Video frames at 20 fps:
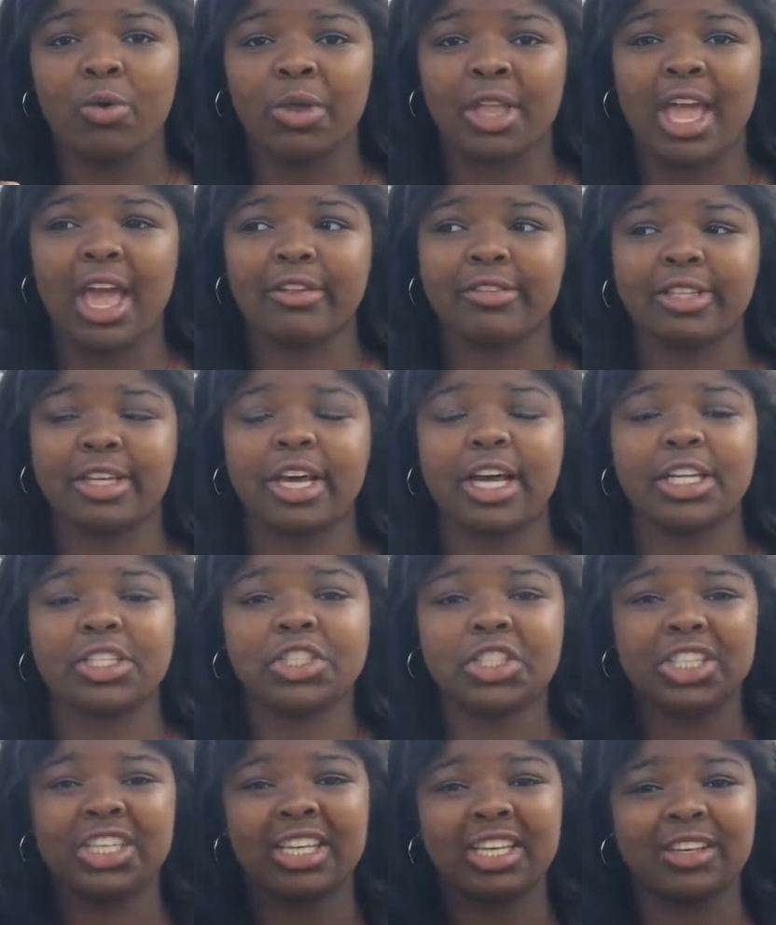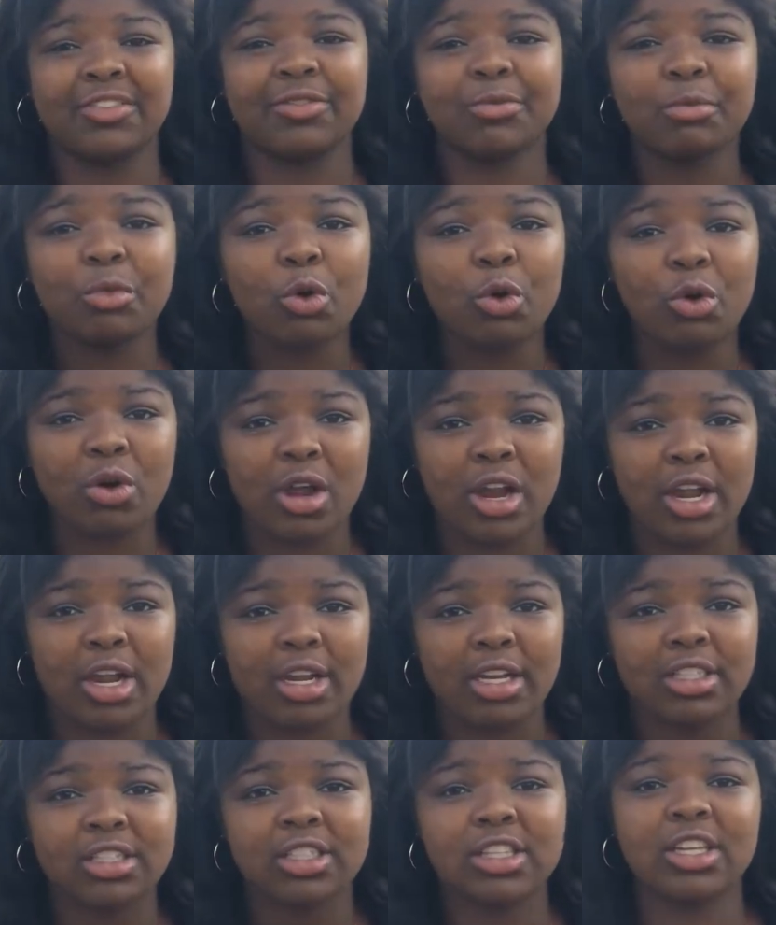We have to achieve
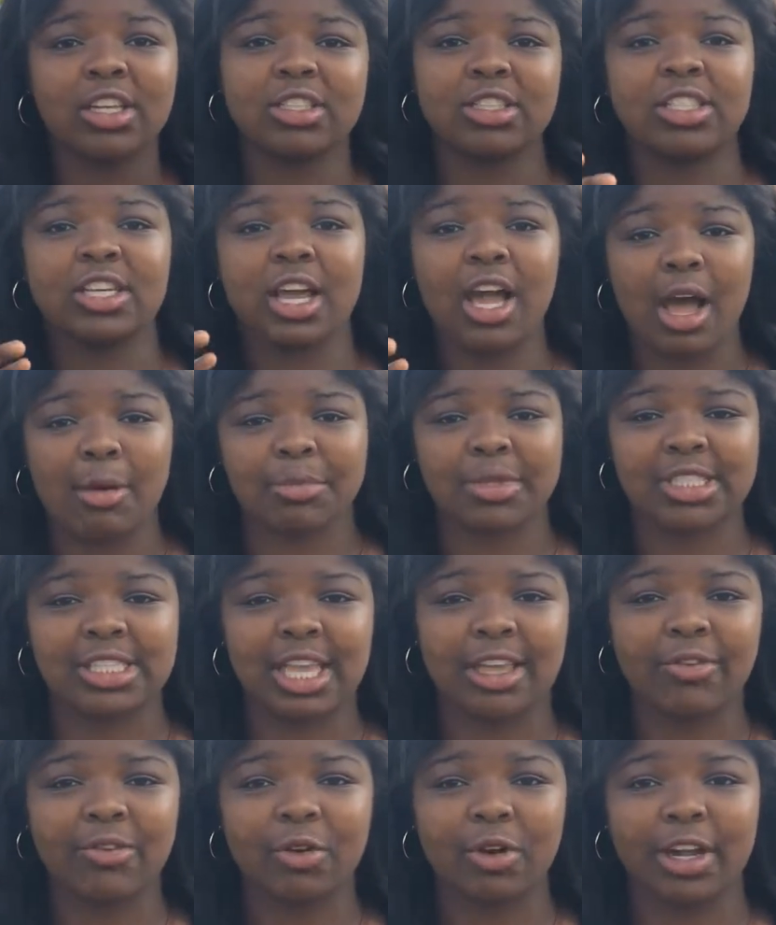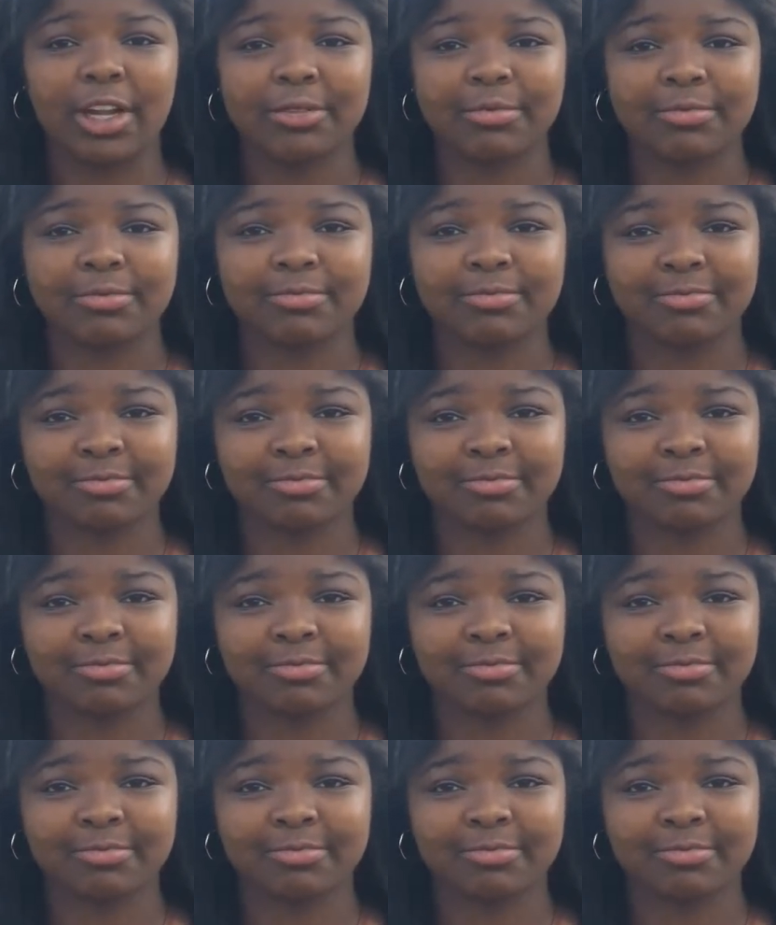more to compensate for it.